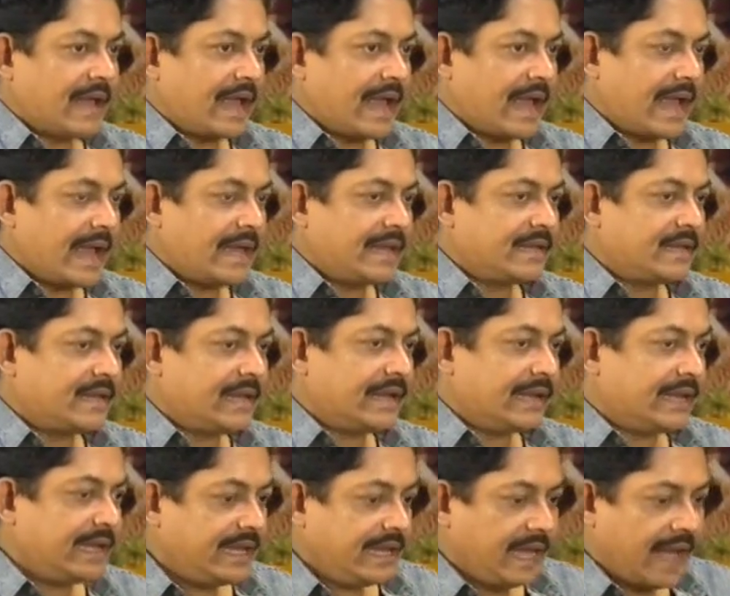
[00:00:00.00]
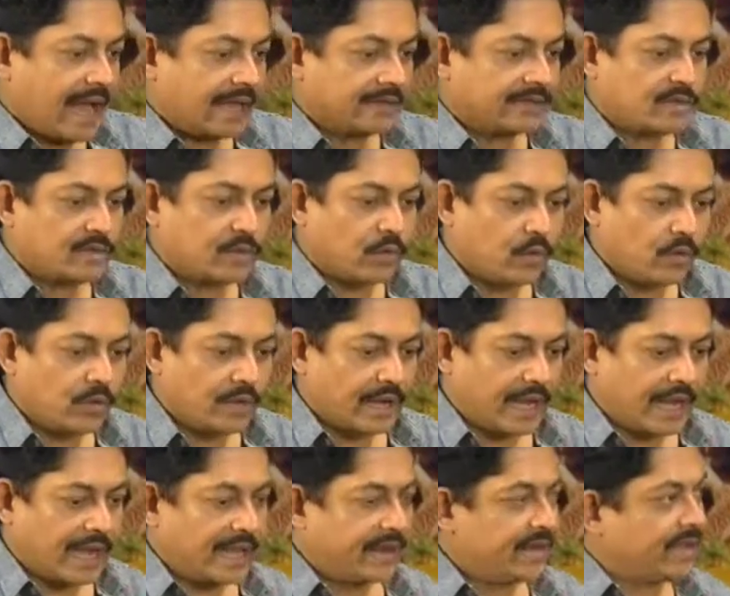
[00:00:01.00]
and he has his own
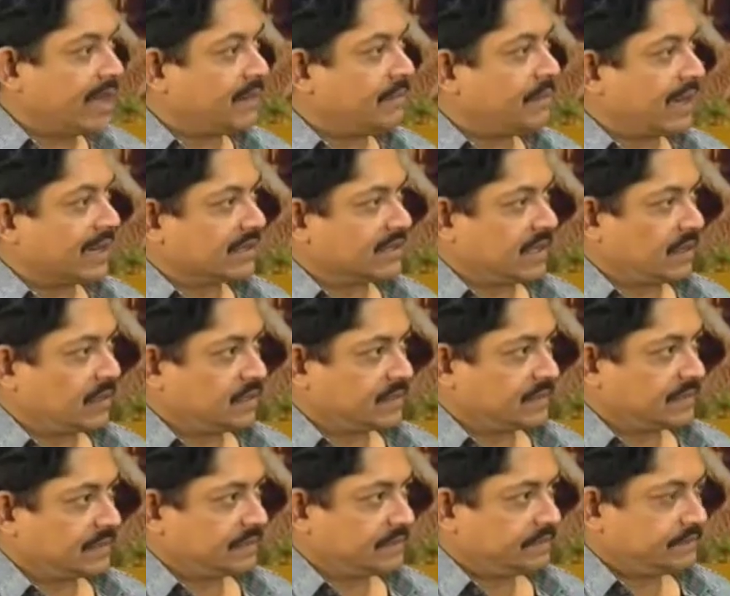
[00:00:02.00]
area marked out.